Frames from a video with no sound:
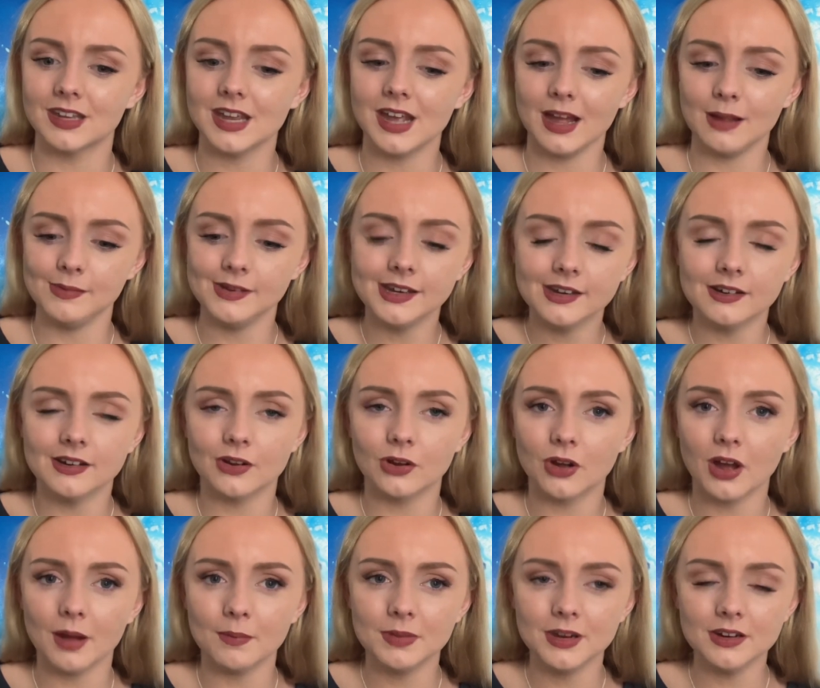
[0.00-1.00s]
I'm hearing
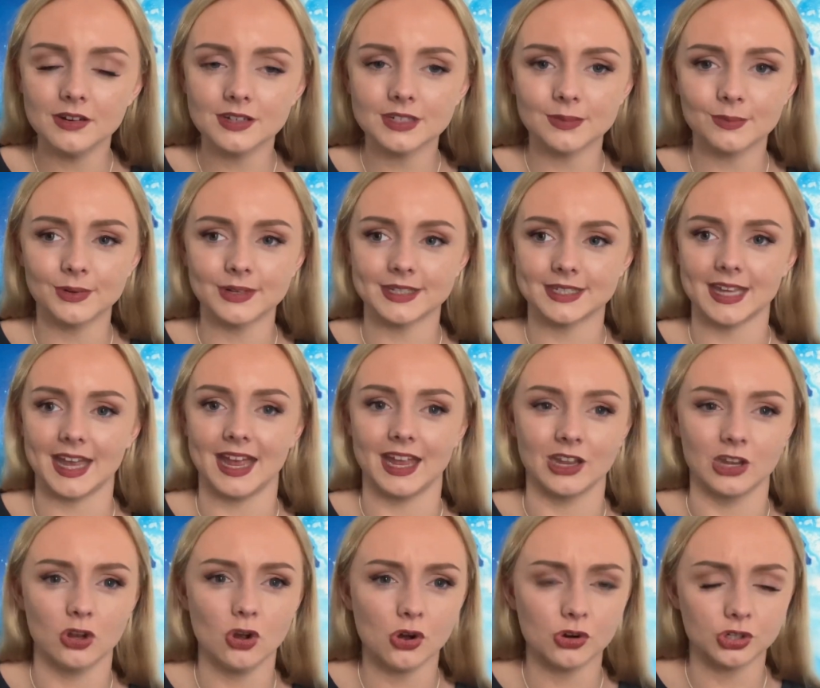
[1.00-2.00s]
I'm hearing someone saying,
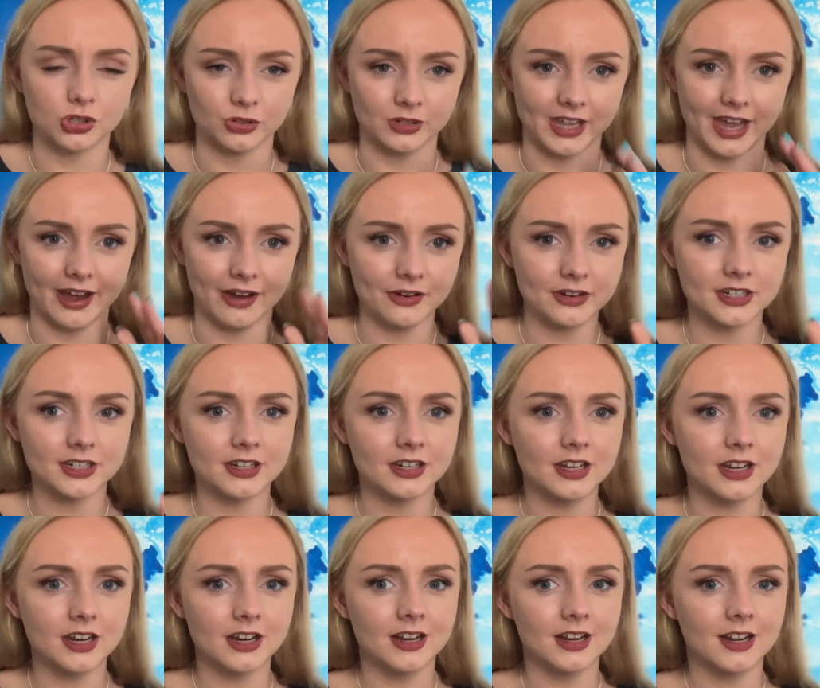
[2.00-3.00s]
"Gosh, you're loud,"
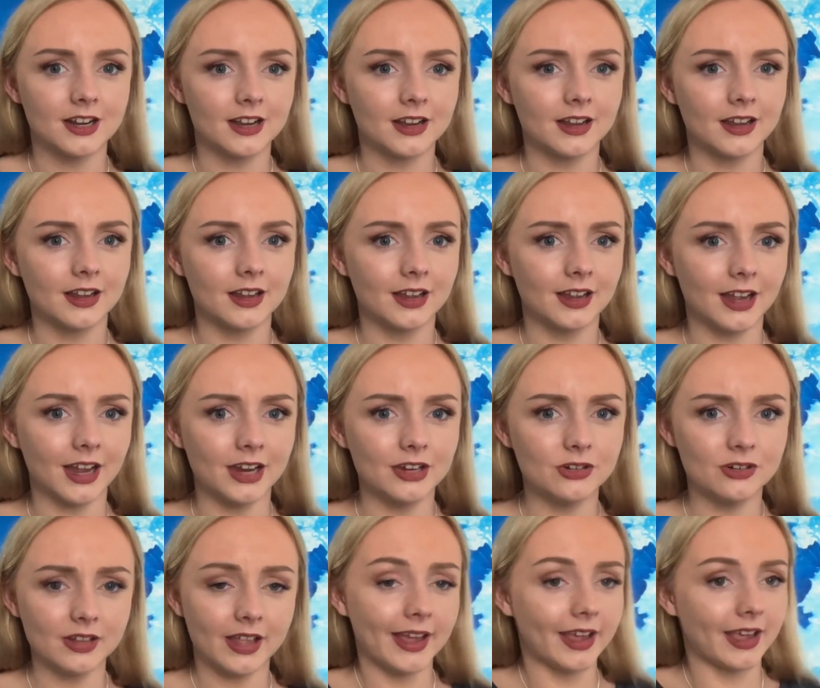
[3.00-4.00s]
and
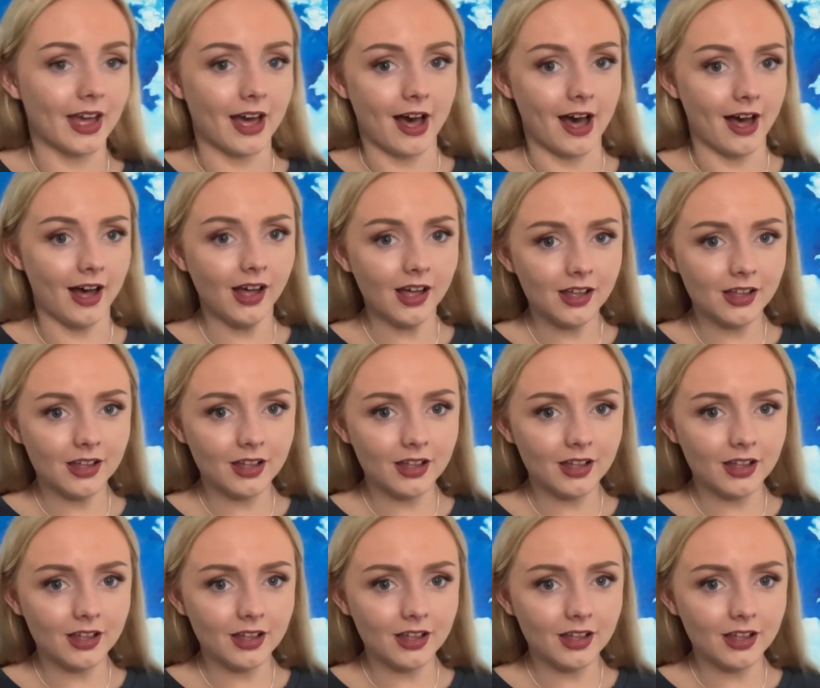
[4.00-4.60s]
you're like, "Huh."